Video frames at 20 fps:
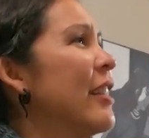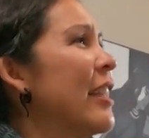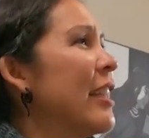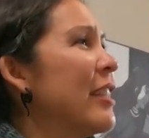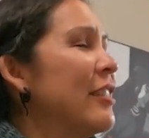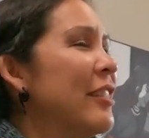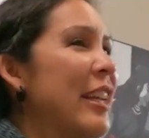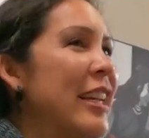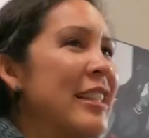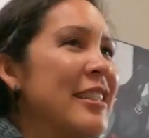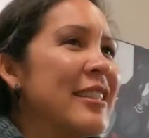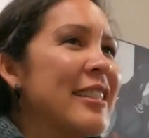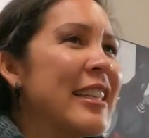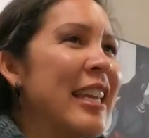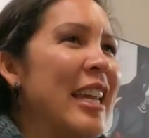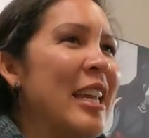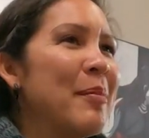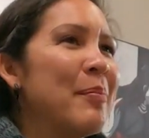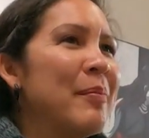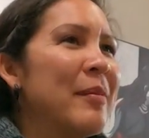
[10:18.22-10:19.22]
like
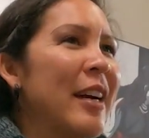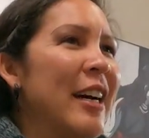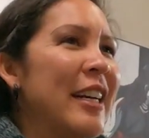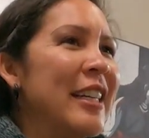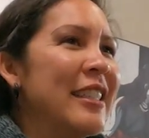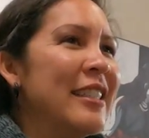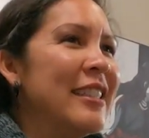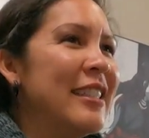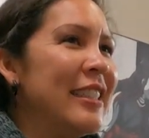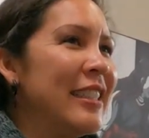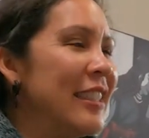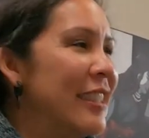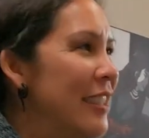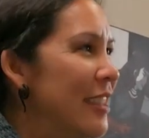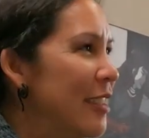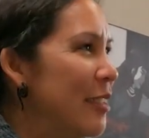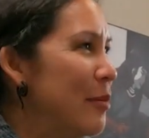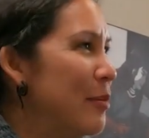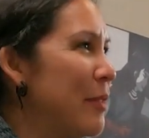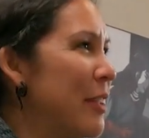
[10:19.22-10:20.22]
landscape
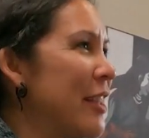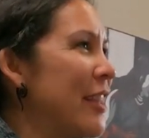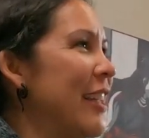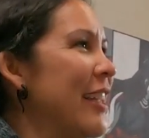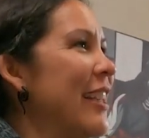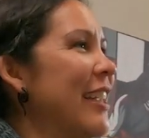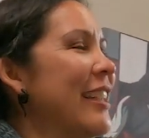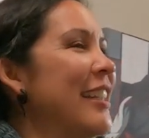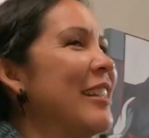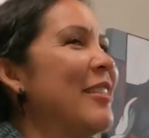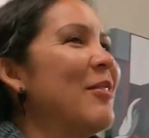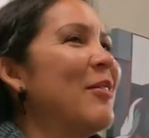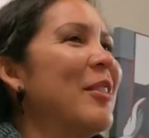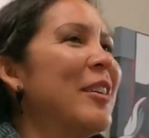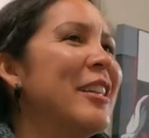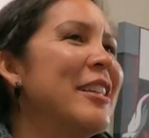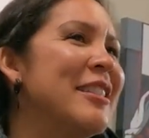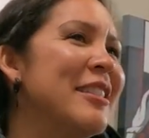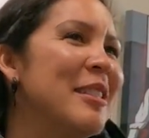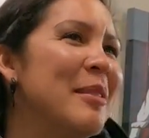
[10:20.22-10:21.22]
idea, but then I didn't
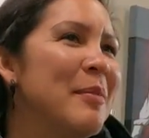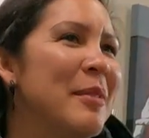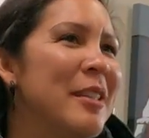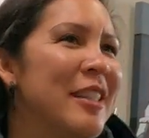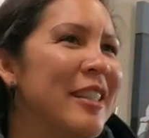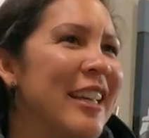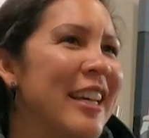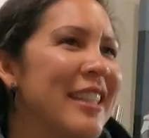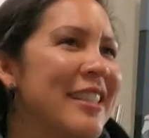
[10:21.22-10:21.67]
want it to be a